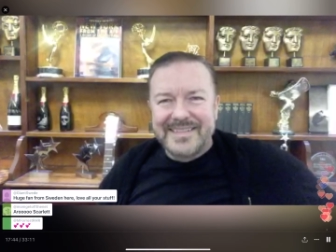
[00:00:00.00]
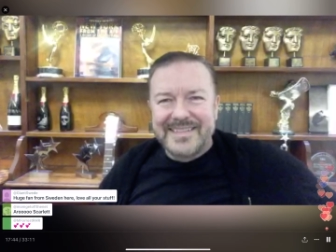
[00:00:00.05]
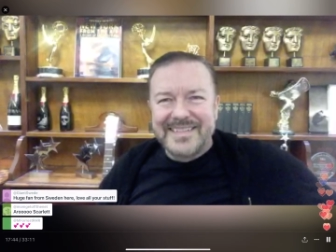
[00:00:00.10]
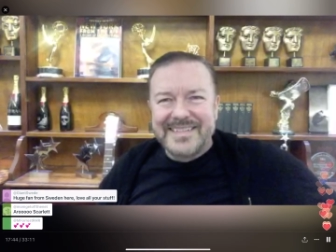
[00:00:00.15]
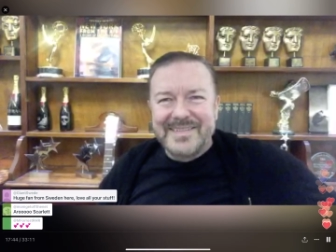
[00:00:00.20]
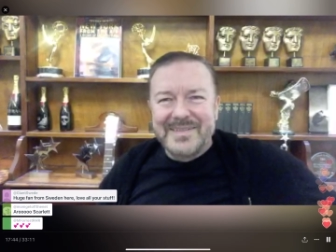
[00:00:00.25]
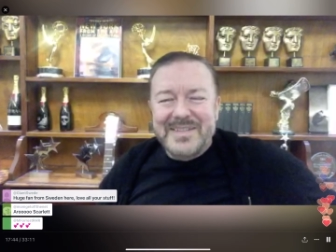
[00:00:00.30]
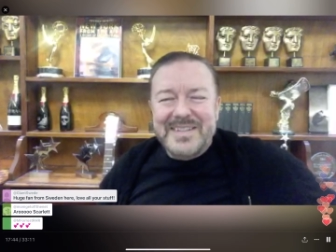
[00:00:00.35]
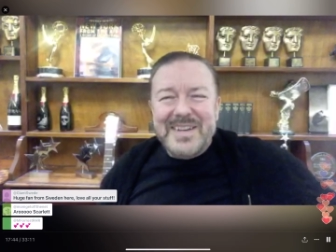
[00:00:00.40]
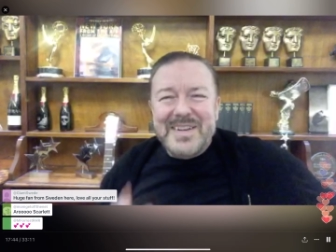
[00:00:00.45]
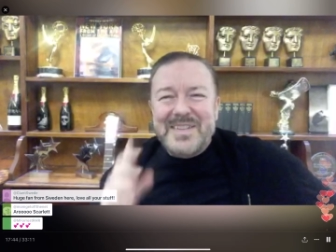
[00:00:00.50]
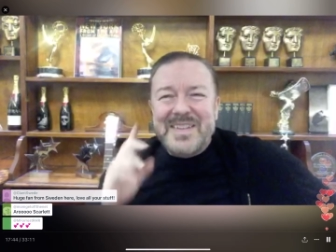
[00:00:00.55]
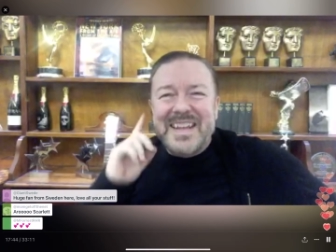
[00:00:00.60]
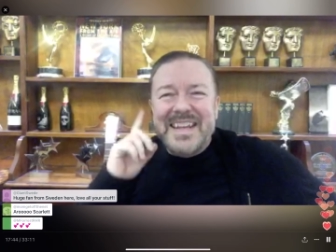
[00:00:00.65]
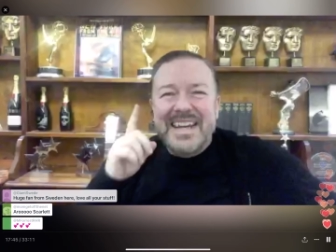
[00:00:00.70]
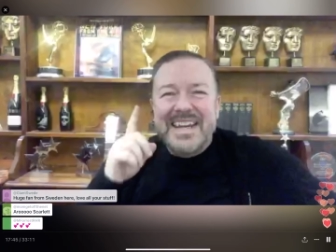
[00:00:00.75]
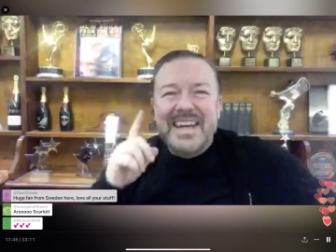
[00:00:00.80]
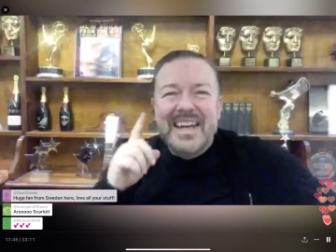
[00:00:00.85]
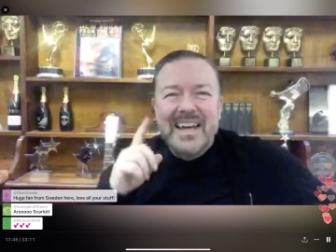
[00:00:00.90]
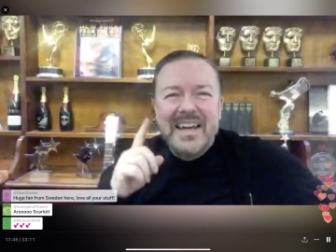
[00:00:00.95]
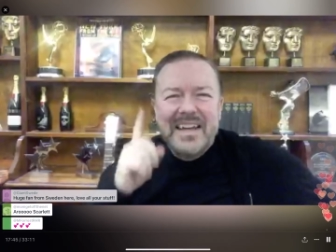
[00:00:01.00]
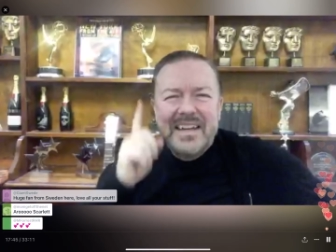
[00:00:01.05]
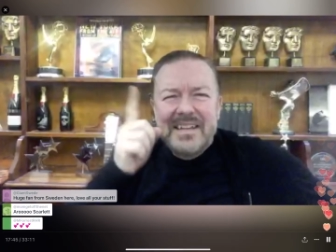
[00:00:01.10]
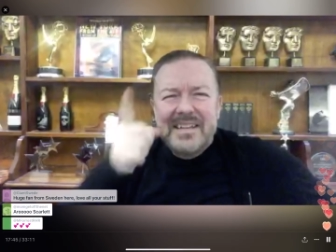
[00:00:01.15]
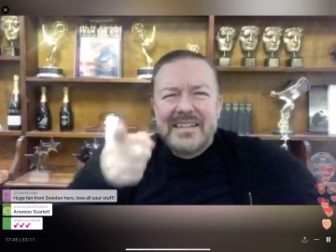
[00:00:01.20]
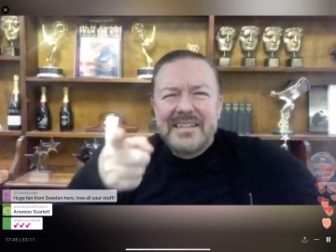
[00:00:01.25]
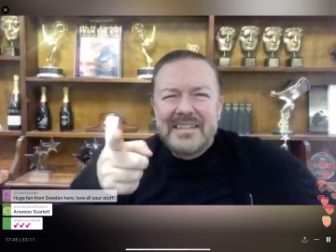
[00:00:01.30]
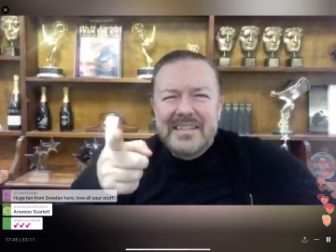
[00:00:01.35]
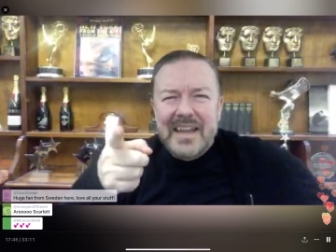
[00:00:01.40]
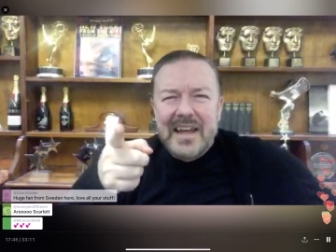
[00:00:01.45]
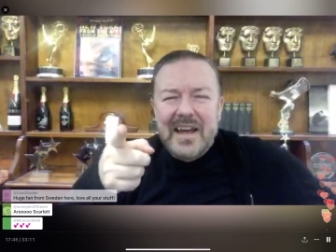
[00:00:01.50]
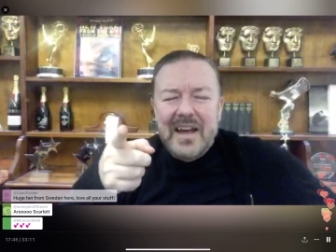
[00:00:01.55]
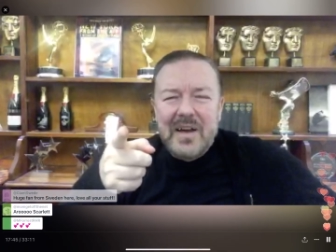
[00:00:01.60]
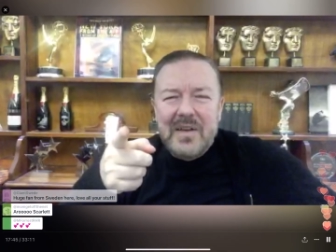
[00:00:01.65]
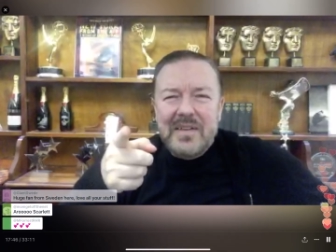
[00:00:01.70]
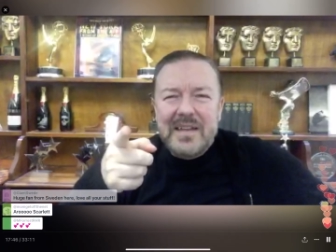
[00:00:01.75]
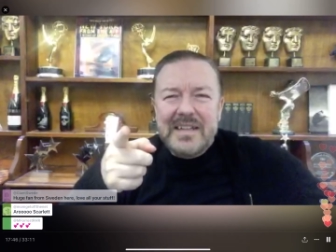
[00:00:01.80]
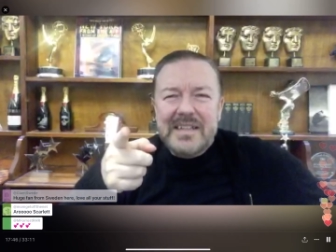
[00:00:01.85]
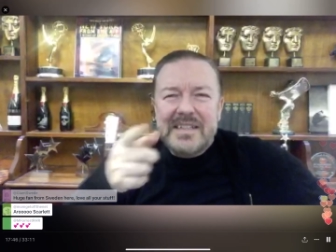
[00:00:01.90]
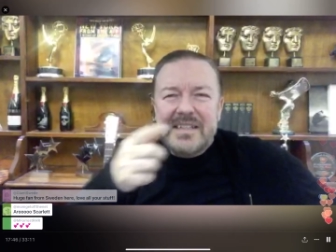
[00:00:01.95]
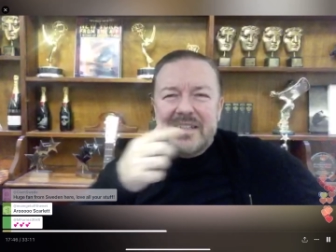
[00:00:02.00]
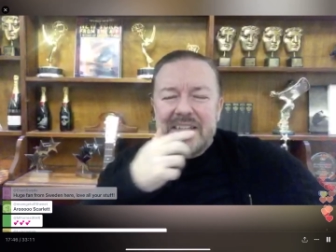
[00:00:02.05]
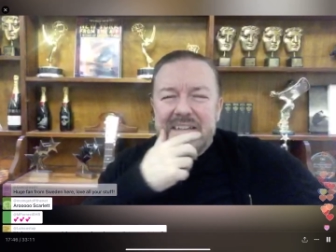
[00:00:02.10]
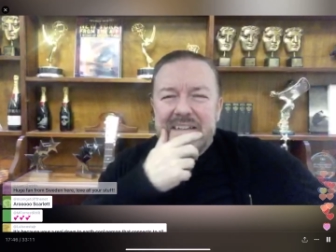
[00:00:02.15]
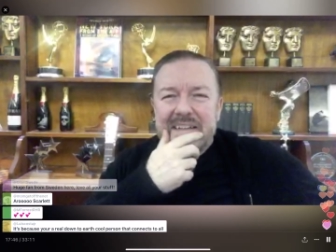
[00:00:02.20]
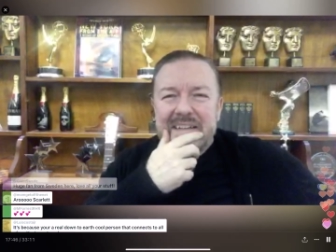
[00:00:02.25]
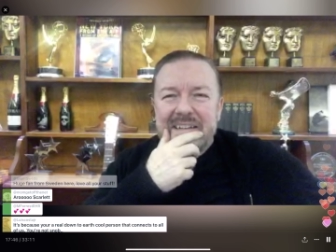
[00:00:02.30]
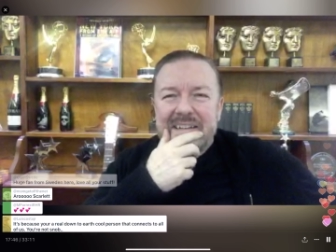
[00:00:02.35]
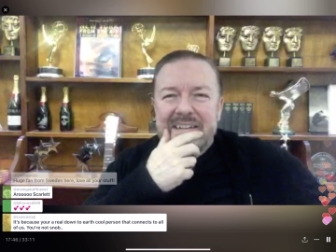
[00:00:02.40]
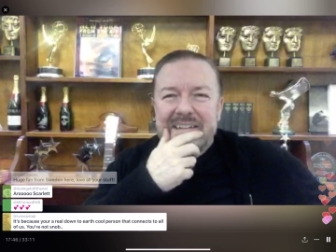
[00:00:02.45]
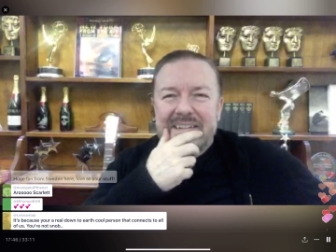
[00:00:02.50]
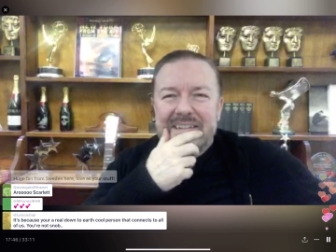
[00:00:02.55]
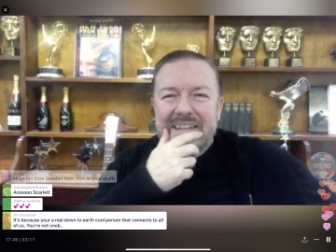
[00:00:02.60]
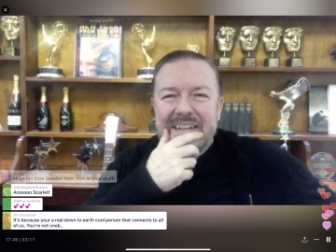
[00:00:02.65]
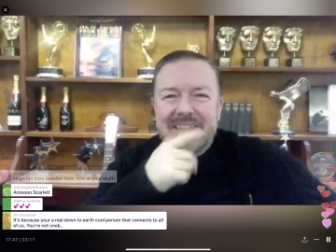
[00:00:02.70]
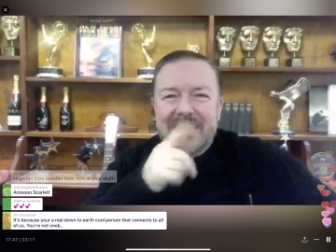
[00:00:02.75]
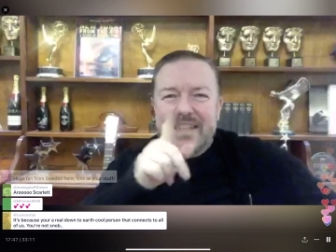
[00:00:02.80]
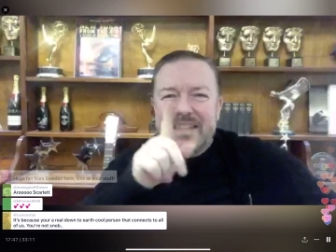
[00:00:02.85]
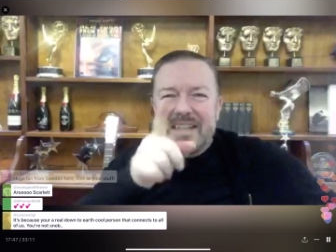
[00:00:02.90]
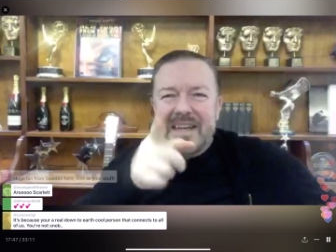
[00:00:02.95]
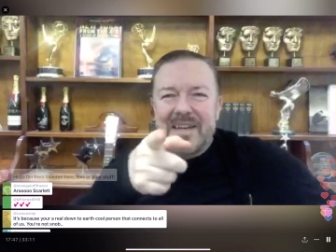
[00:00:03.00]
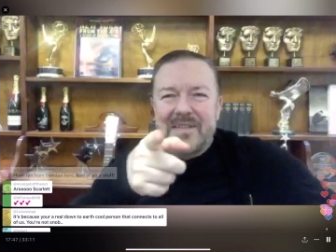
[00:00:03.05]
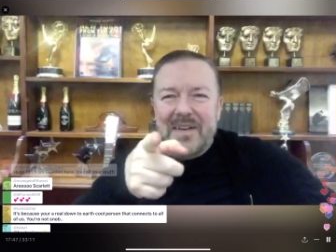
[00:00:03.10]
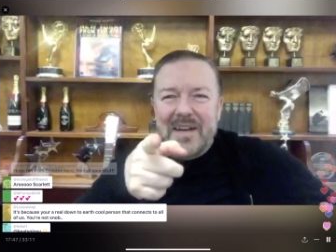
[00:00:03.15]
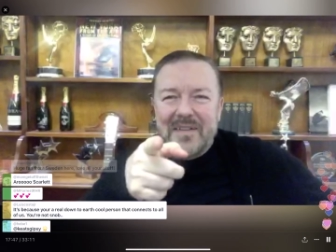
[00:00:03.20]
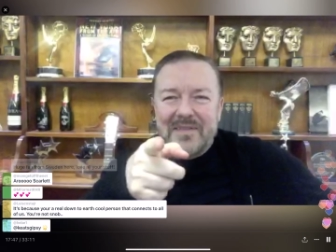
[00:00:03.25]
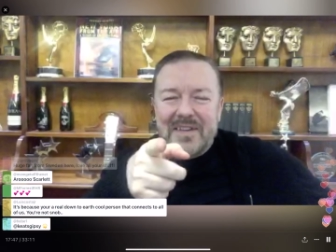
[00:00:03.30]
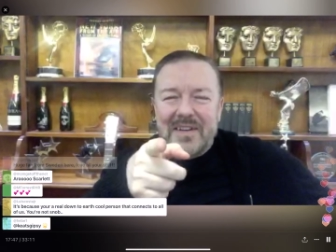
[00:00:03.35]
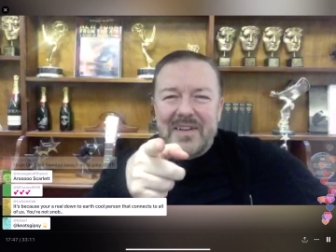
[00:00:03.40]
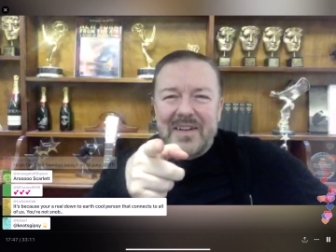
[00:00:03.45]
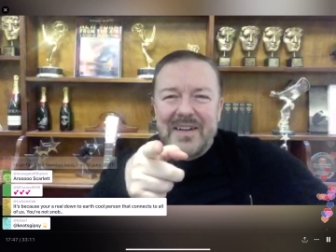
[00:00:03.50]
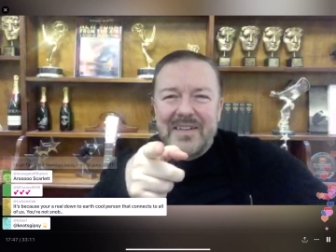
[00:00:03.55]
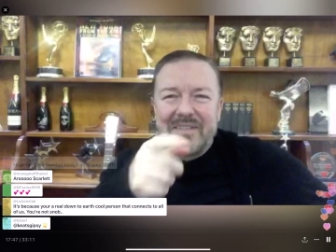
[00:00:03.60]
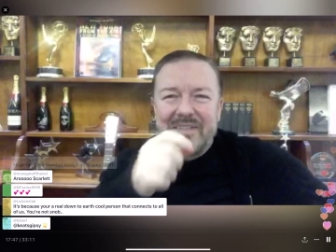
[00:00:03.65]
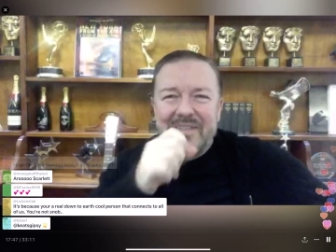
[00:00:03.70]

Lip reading: Do you think, oh, that's the set of Afterlife.